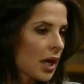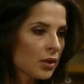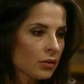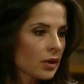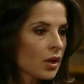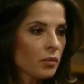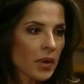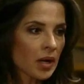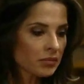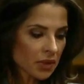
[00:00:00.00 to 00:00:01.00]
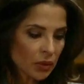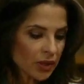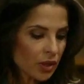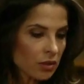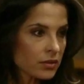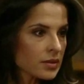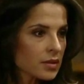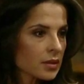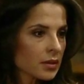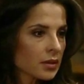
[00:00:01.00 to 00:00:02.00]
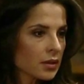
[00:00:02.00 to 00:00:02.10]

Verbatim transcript: I don't know, Mom. No one knows.